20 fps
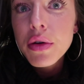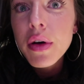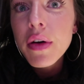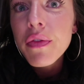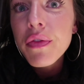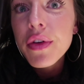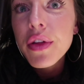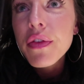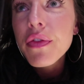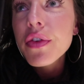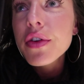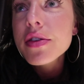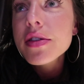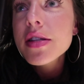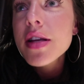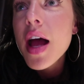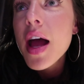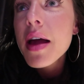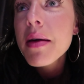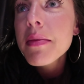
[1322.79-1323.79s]
chew it for the
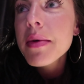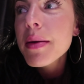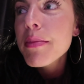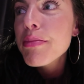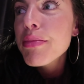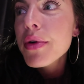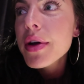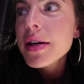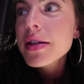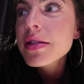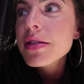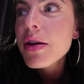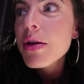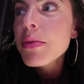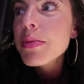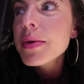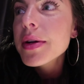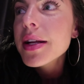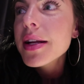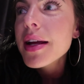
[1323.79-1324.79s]
first time, it breaks
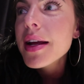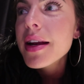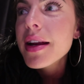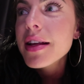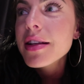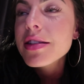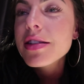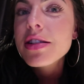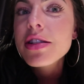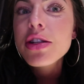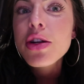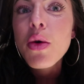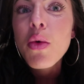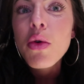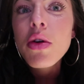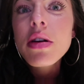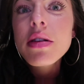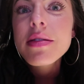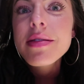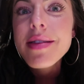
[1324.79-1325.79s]
open and it
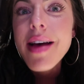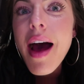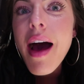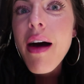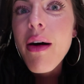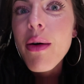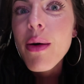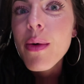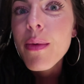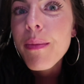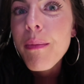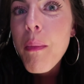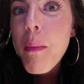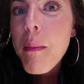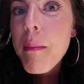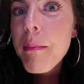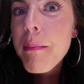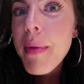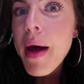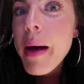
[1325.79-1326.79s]
squirts out
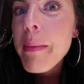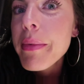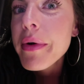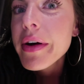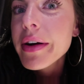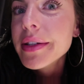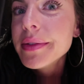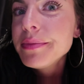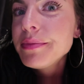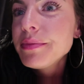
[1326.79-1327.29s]
pepper.